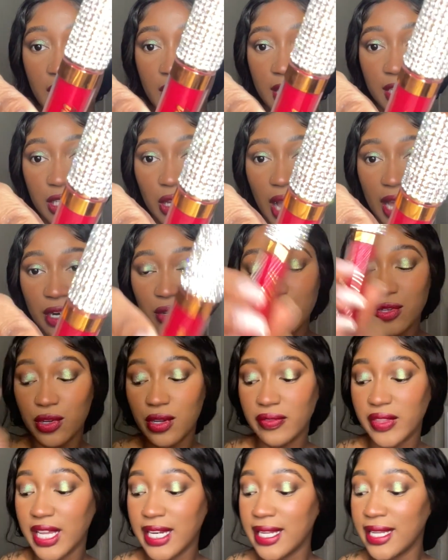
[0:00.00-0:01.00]
So I don't know
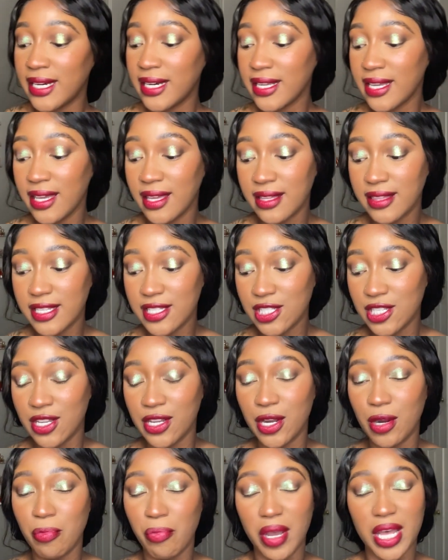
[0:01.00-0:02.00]
if they did it again this
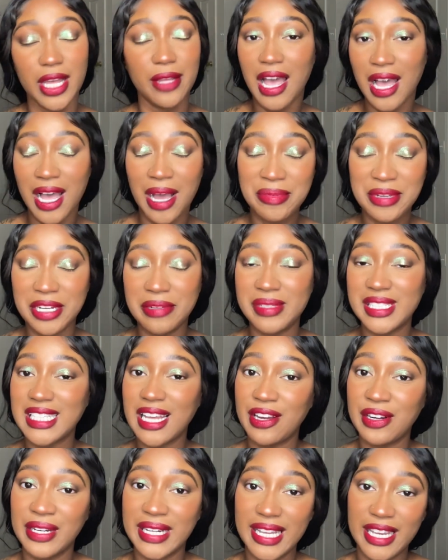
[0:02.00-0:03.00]
year, but I'm gonna miss
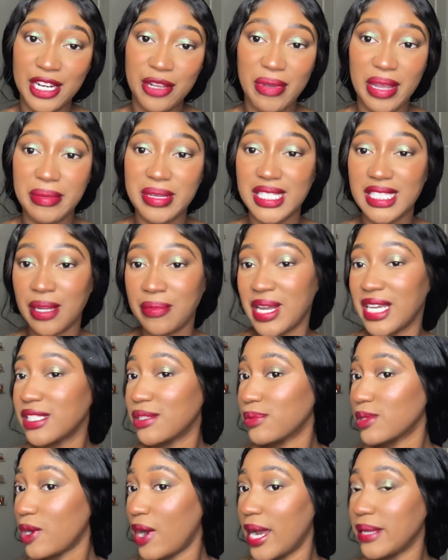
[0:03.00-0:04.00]
out on it anyway because I'm not
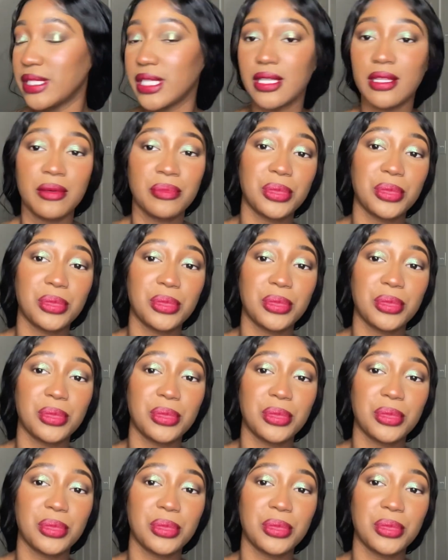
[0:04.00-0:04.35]
subscribed to them.